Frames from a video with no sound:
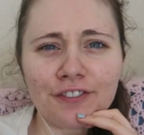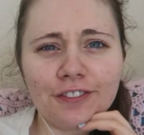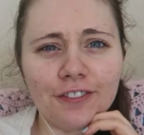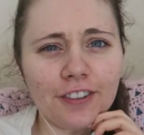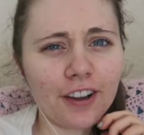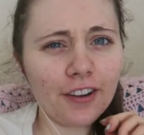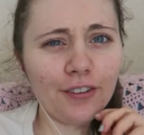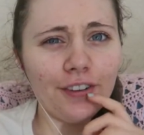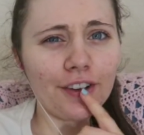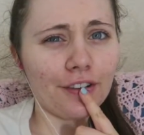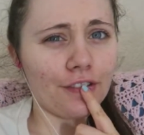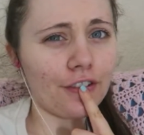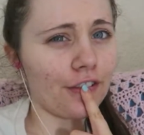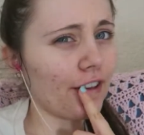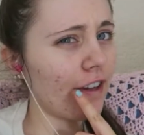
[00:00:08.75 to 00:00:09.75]

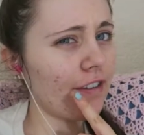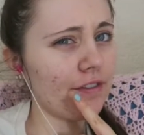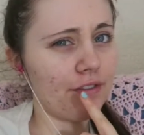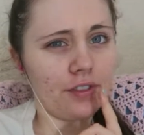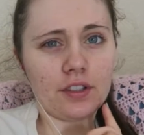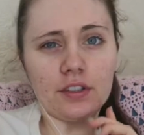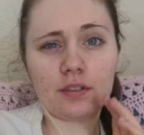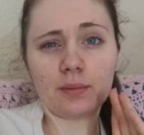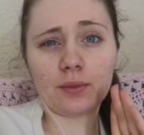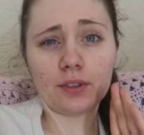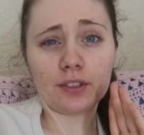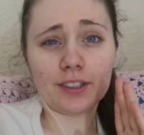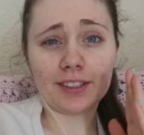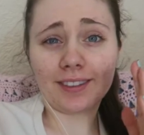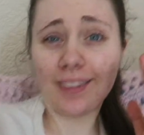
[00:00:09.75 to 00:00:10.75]
very rough this
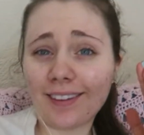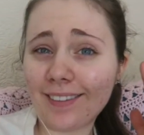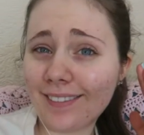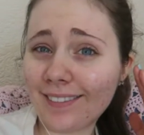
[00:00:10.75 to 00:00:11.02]
morning.